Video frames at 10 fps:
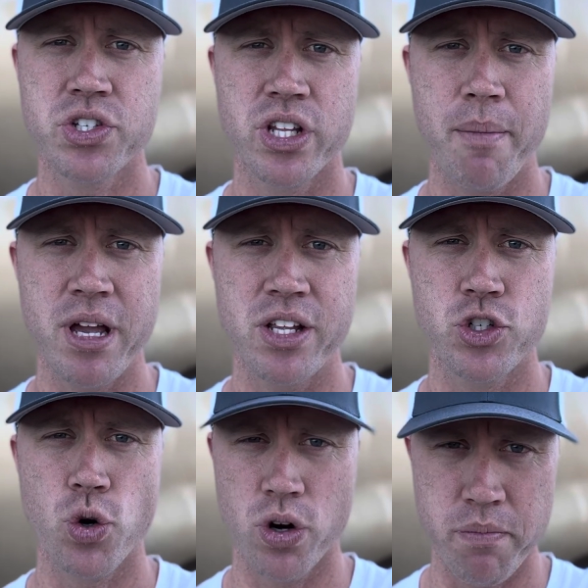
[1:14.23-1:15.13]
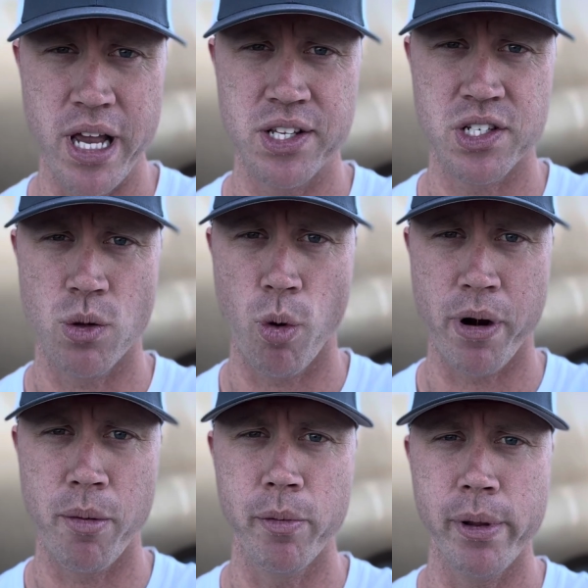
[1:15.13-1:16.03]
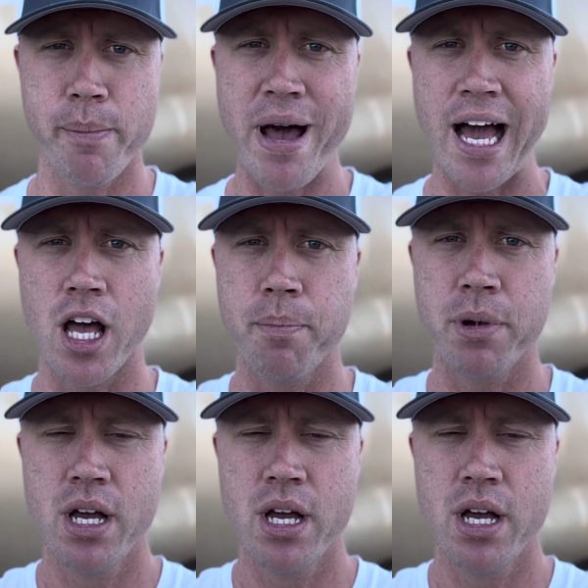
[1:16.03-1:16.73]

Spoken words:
So that means Jordan Mason will probably back up